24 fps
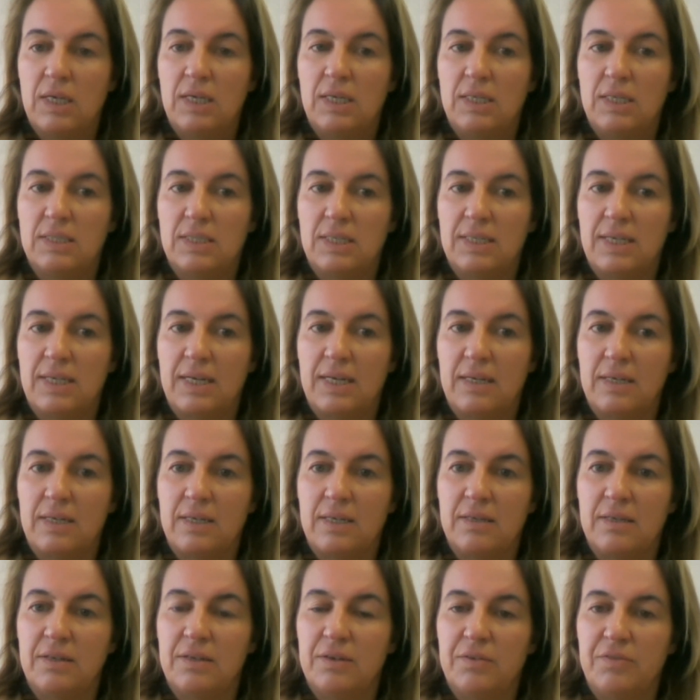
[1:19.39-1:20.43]
It's like
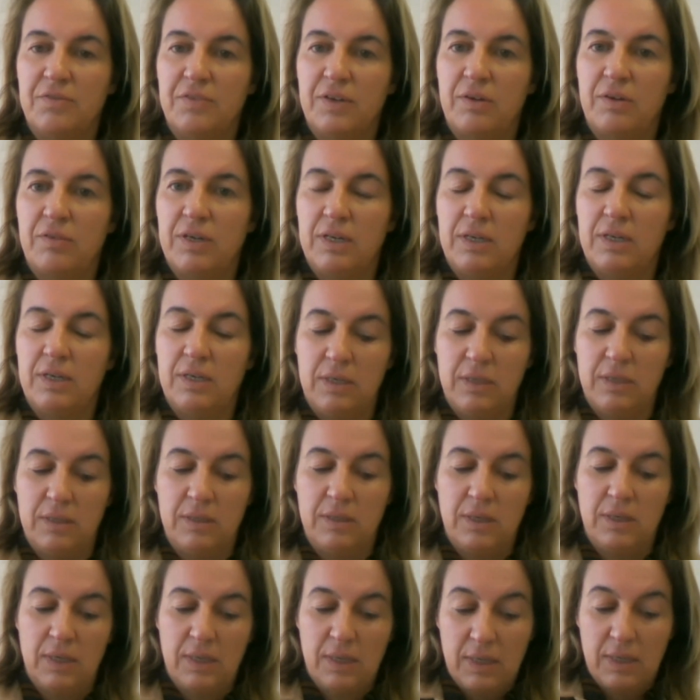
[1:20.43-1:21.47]

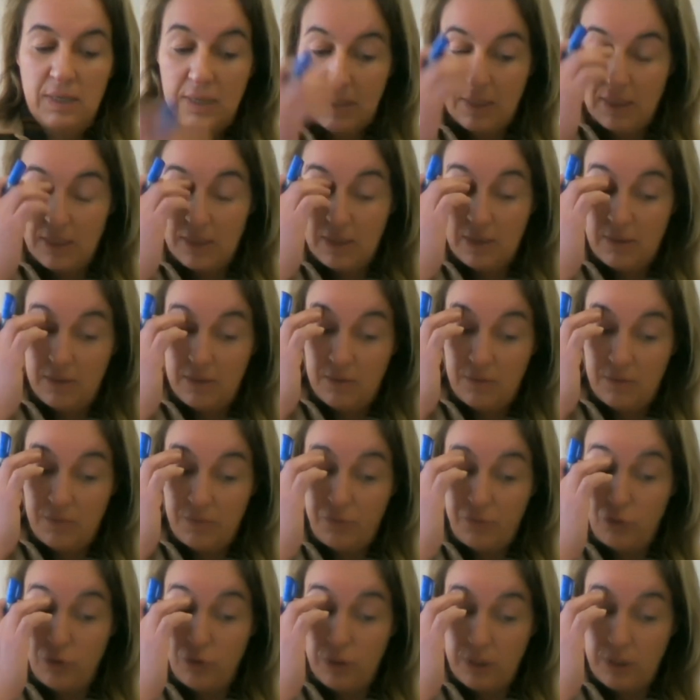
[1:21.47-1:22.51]
very
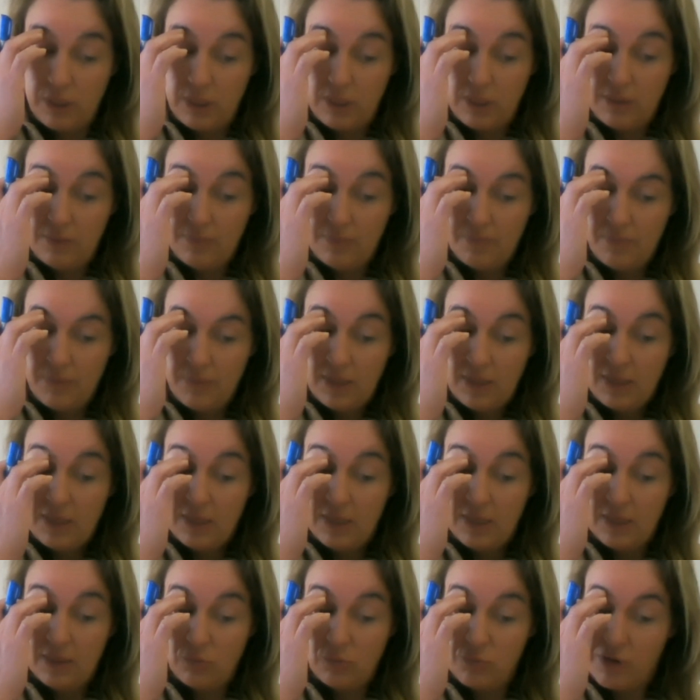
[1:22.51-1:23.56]
fruity
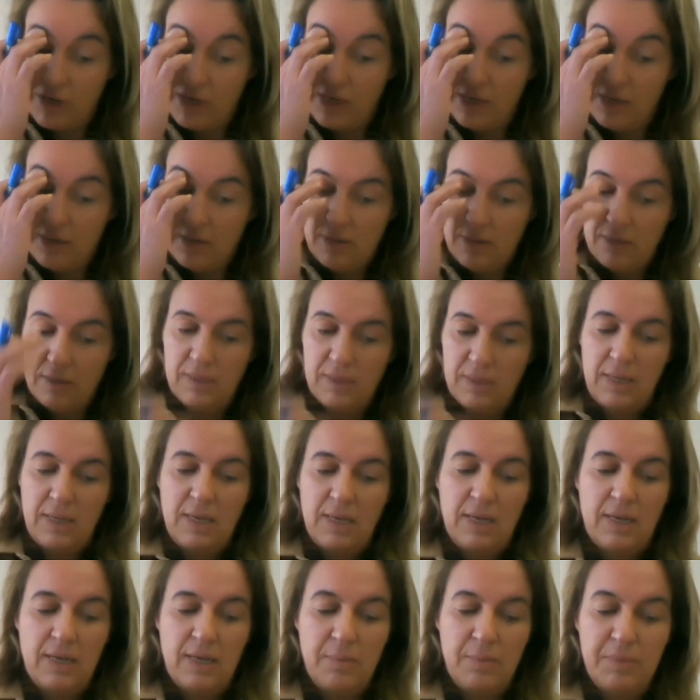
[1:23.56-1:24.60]
and green.
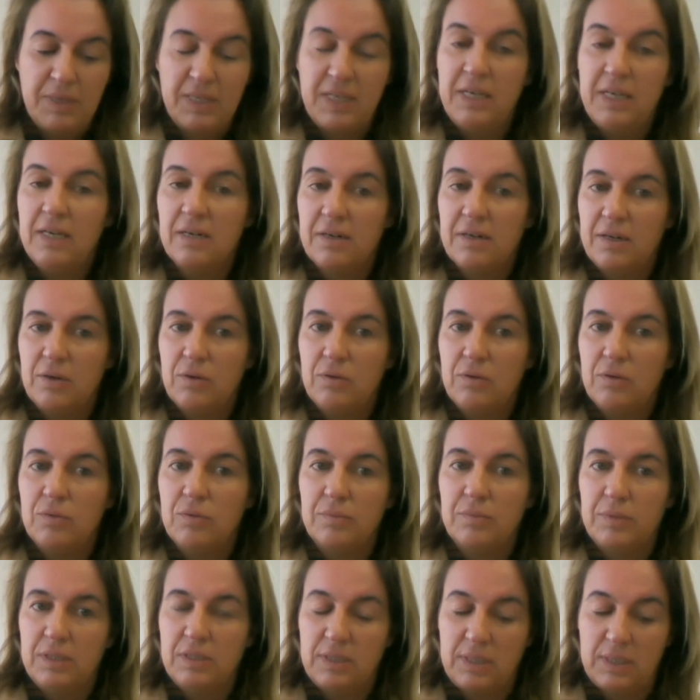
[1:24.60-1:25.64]
But here,
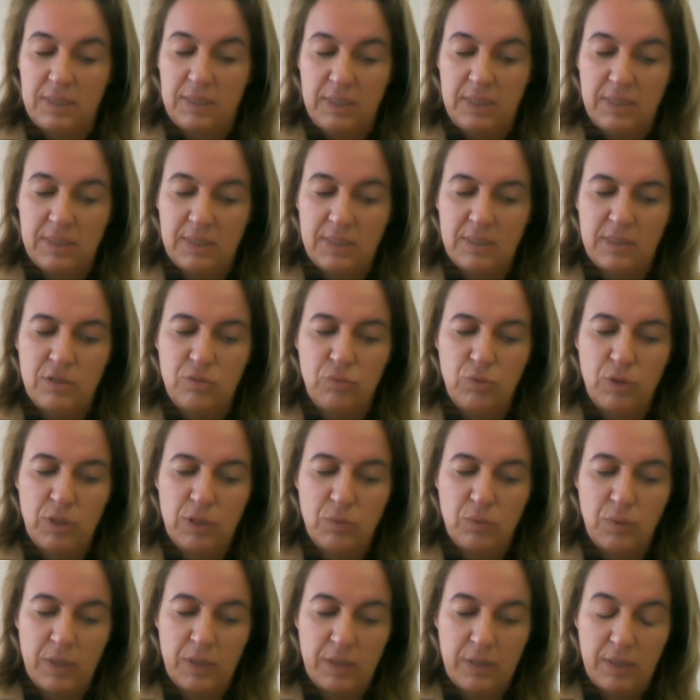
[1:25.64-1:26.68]
no, it's a
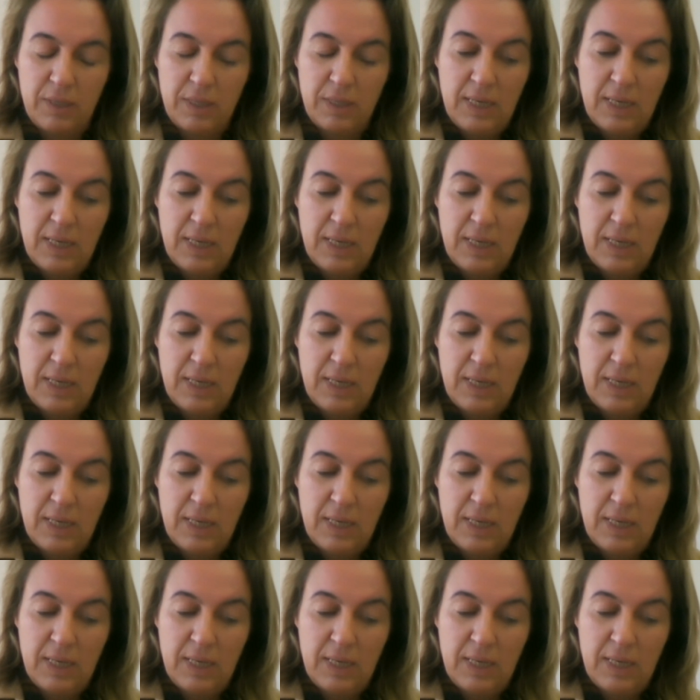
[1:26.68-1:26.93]
sweet one.